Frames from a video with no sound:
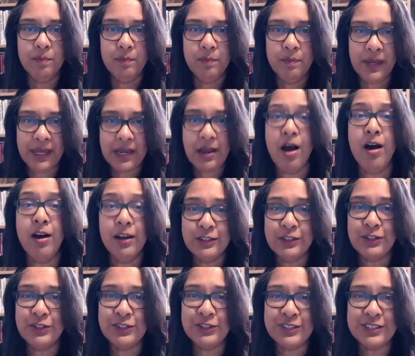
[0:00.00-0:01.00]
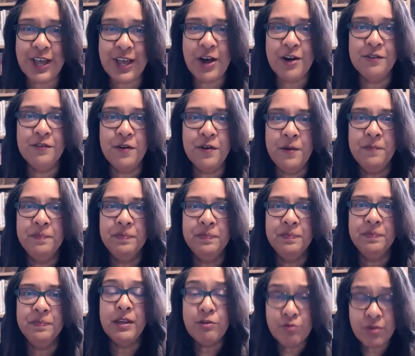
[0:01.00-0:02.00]
Be kind to yourself,
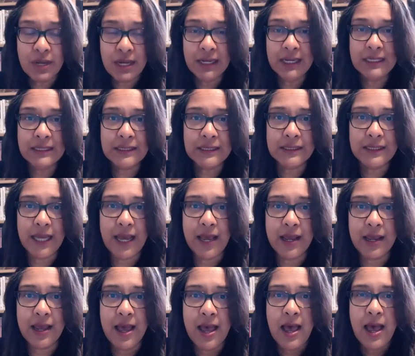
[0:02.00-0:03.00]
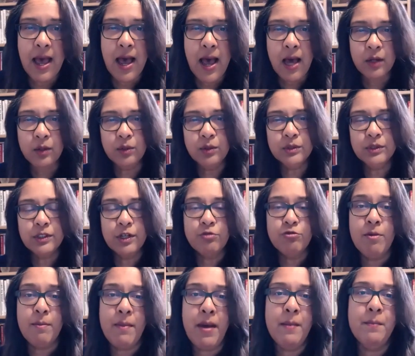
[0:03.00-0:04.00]
be realistic, and also
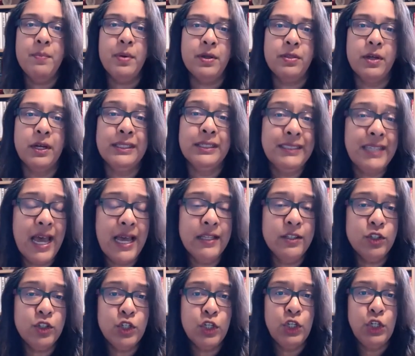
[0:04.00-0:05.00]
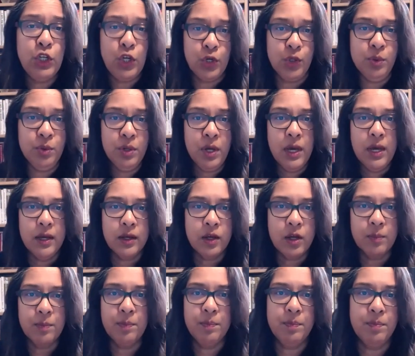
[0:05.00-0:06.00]
remember that a 10 to you
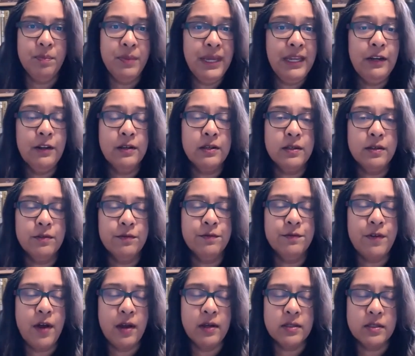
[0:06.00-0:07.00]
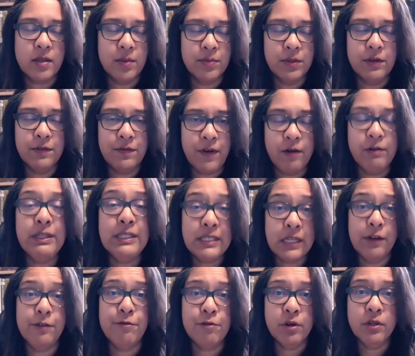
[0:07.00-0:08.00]
could mean something very
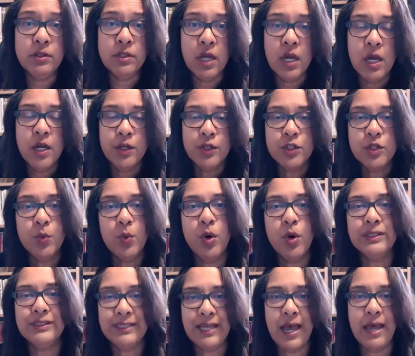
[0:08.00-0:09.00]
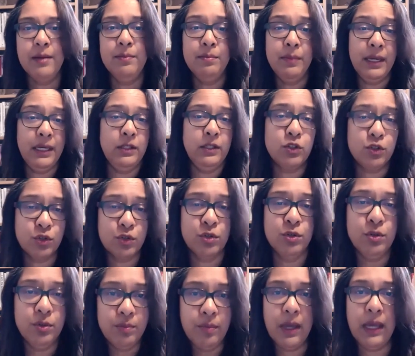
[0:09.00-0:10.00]
different to what a 10 means
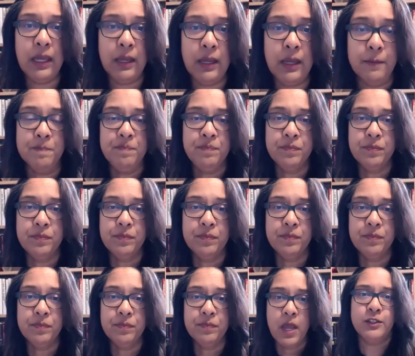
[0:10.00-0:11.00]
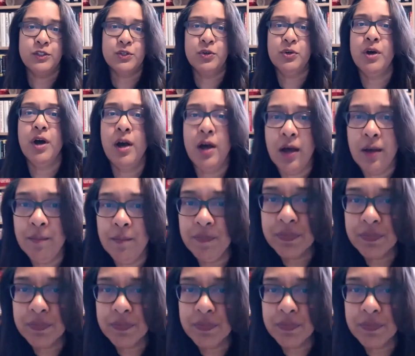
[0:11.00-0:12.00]
to me. I saw
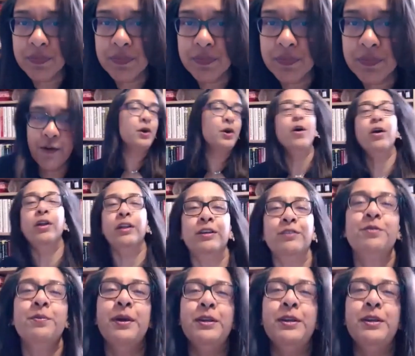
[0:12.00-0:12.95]
um, a former colleague from